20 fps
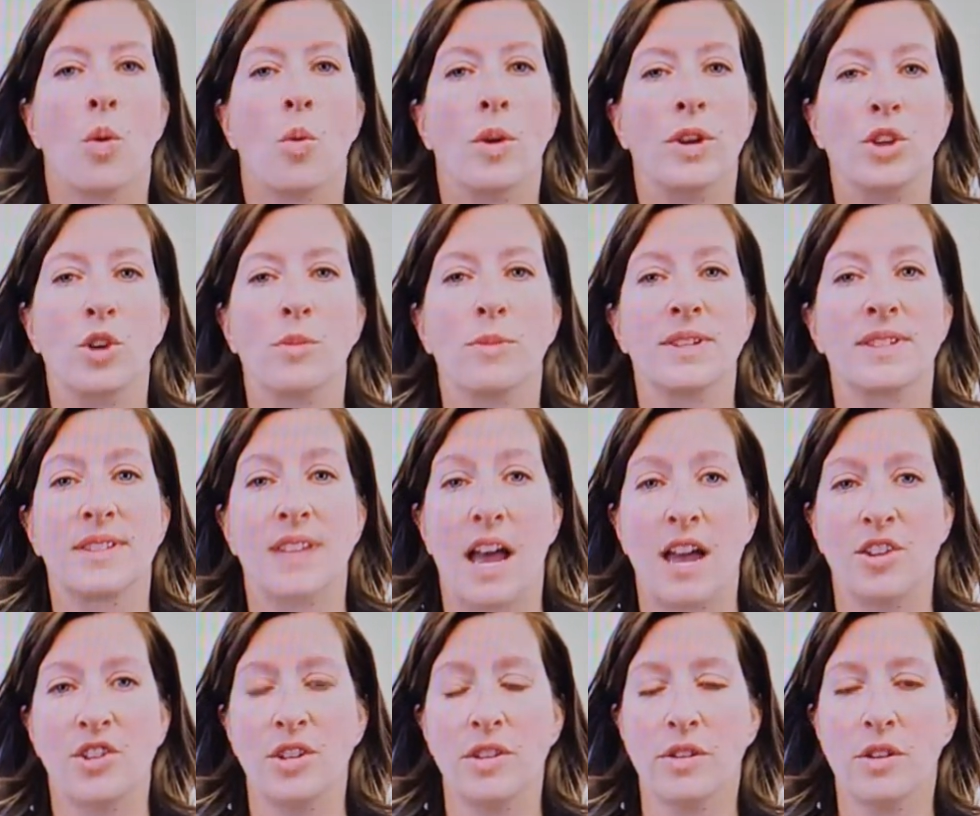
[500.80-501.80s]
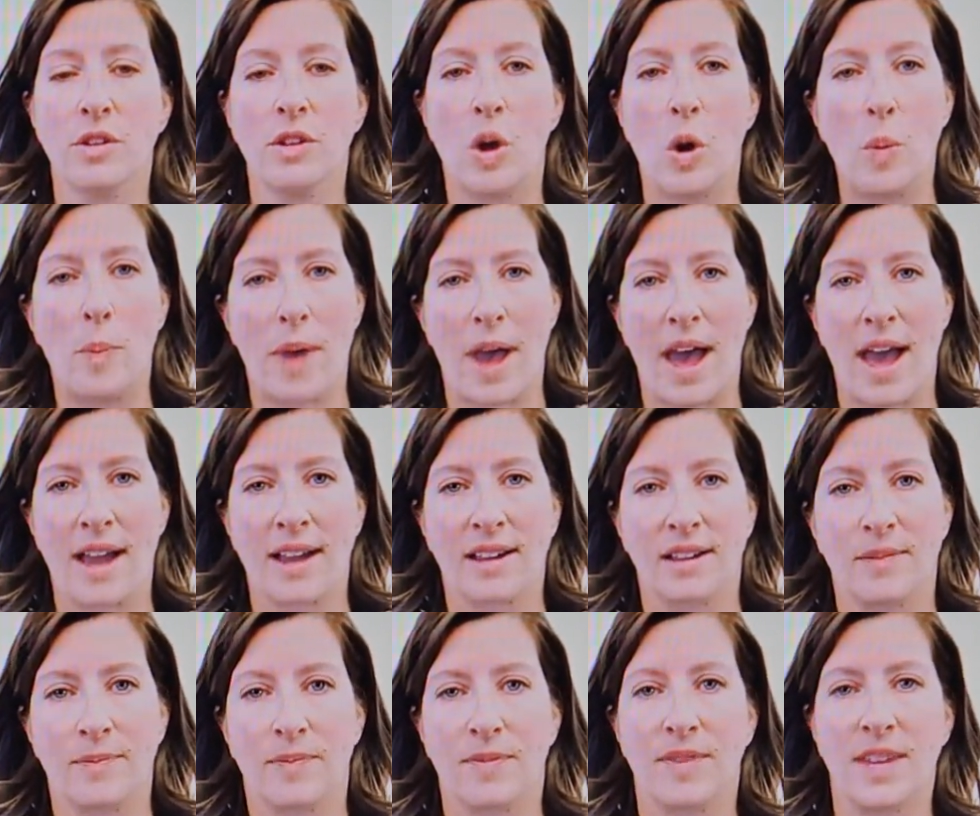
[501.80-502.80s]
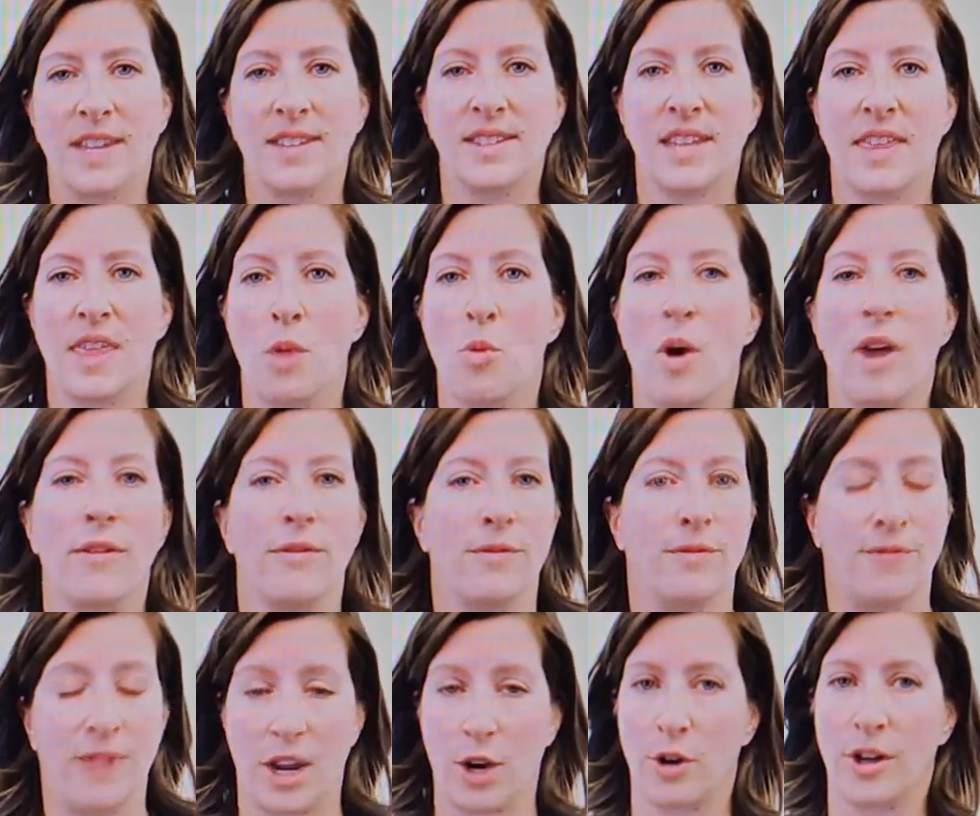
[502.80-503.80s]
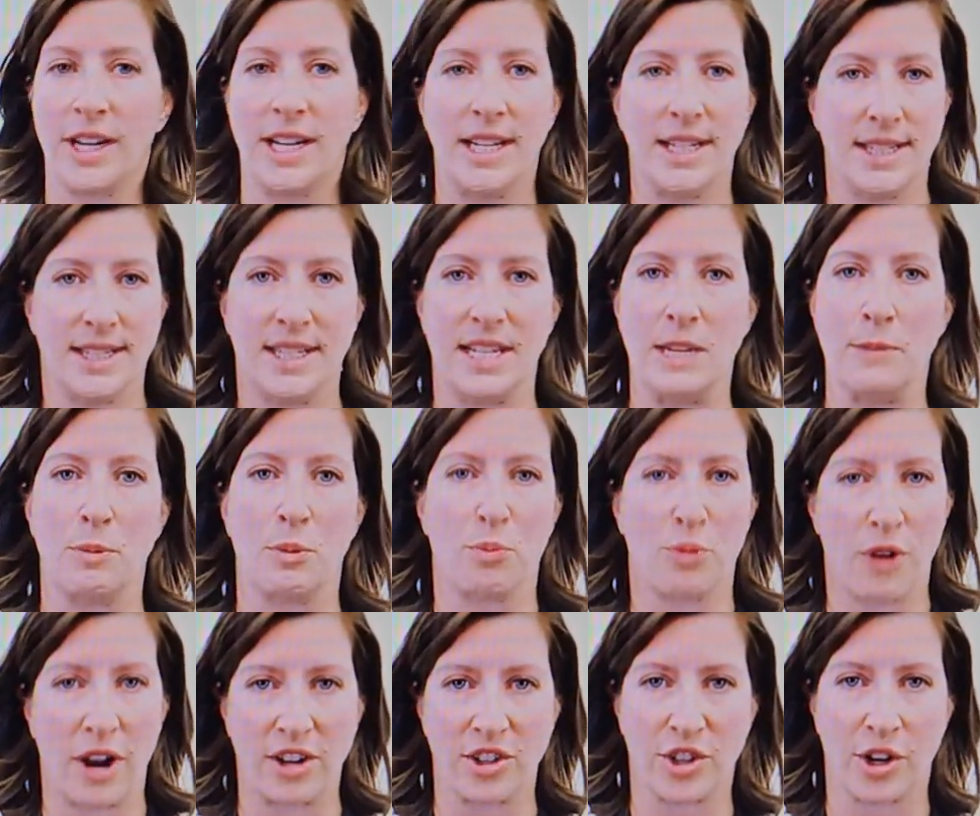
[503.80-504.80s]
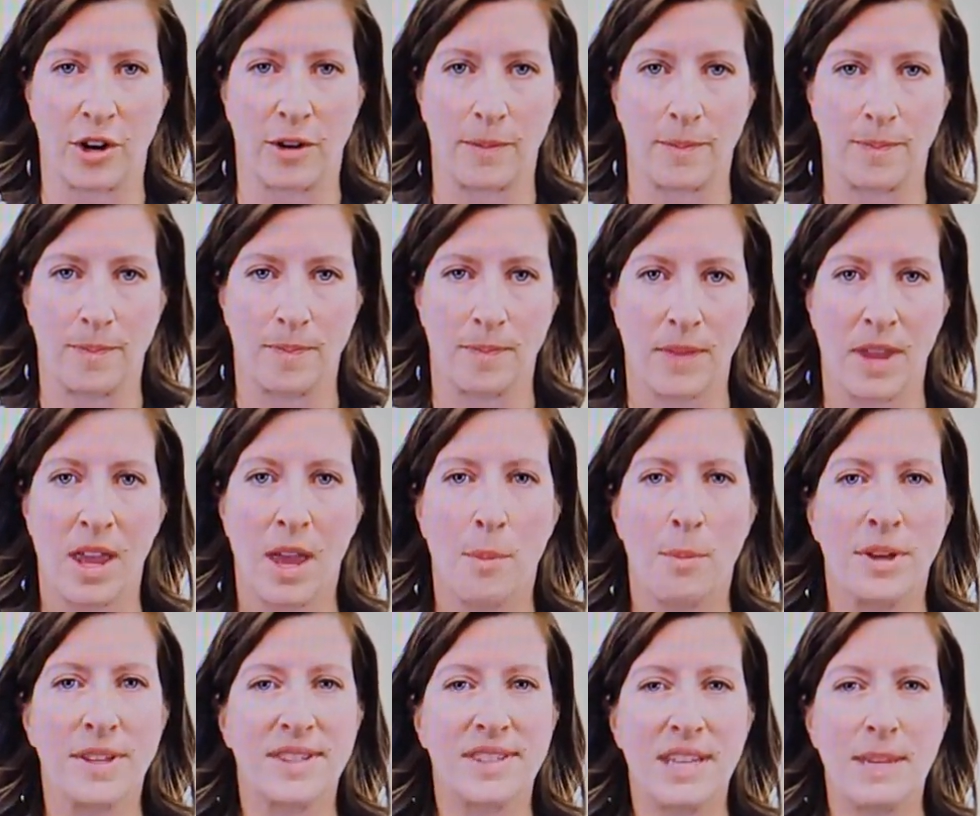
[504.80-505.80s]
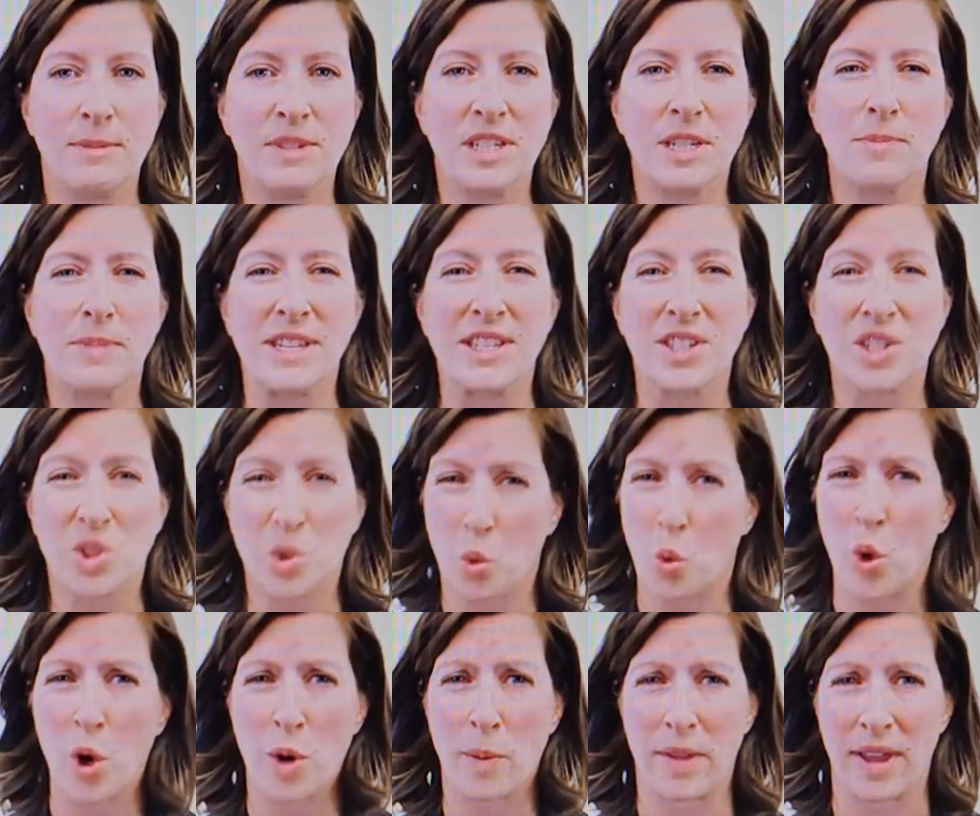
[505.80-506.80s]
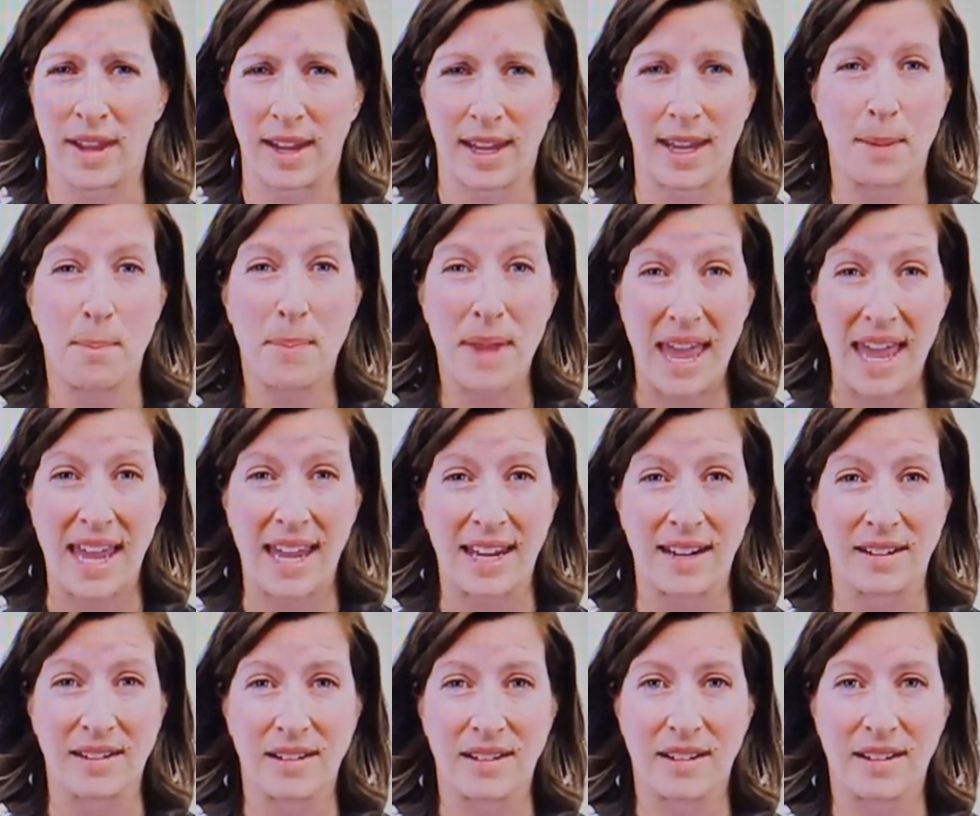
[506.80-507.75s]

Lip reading: When you're massaging their low back, they say they want very deep pressure, but seems to be squirming in pain.